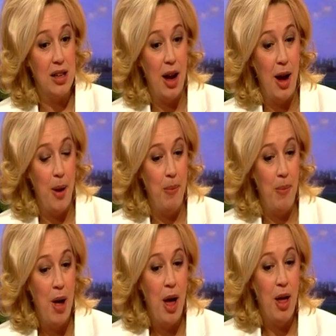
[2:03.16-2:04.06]

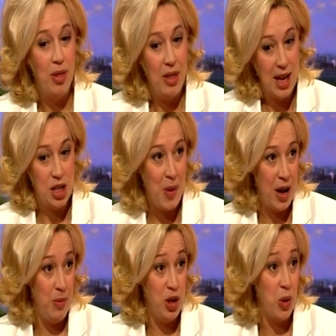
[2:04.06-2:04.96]
the
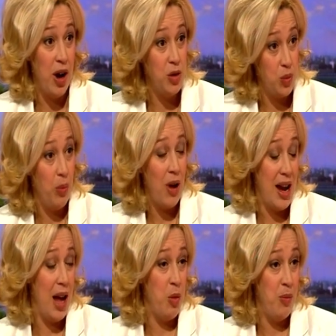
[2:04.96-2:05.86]
independent midwives
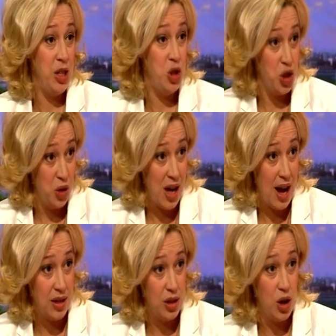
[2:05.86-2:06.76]
enabled me to do
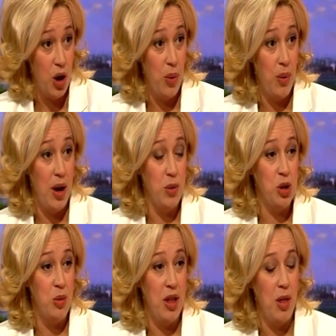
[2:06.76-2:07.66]
that. So it was
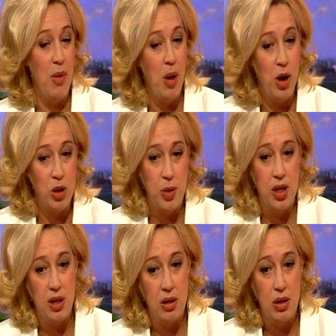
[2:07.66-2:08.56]
something that me and my
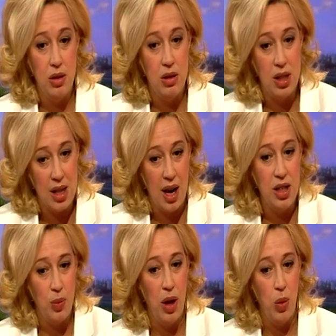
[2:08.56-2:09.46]
husband
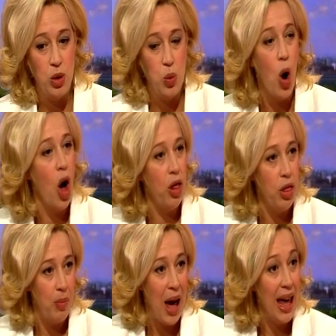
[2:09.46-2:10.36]
decided it was
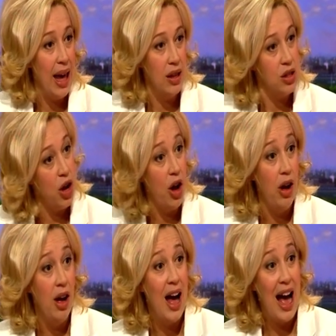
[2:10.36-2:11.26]
worth paying to
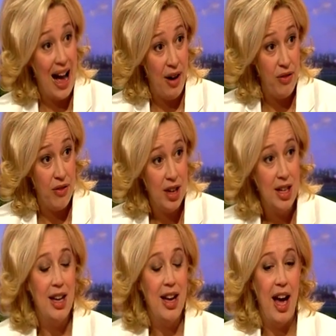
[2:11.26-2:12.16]
have.
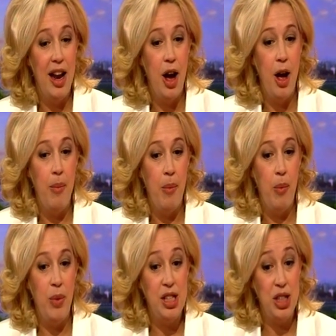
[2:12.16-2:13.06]
And
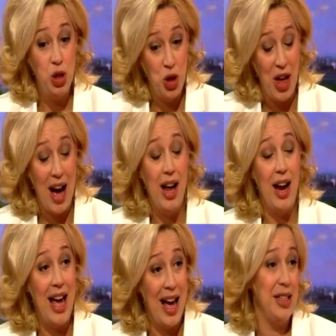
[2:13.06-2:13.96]
we did do that, and
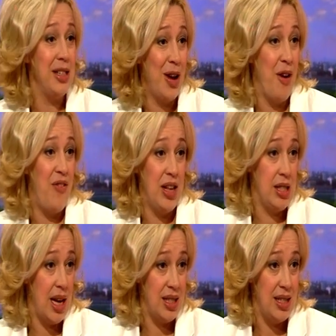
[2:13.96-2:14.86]
I had a
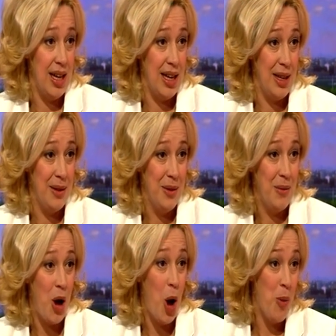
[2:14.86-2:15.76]
fantastic
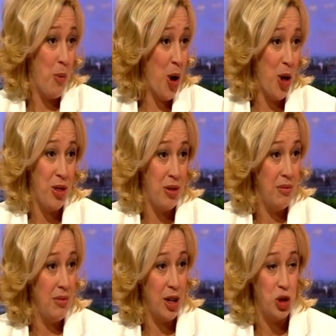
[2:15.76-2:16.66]
home birth,
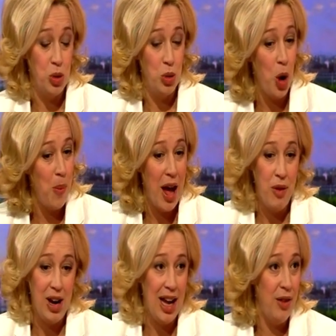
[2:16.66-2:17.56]
natural, no
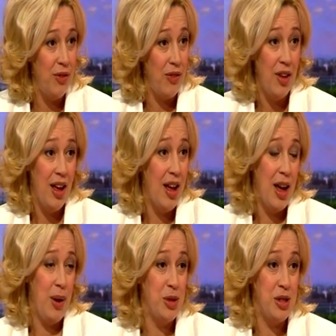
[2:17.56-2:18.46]
pain relief.
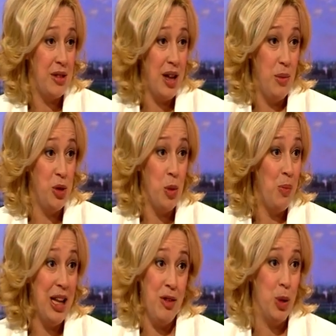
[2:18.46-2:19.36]
It was
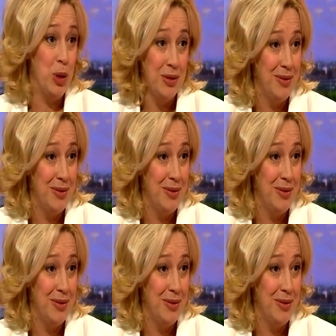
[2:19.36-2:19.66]
unbelievable.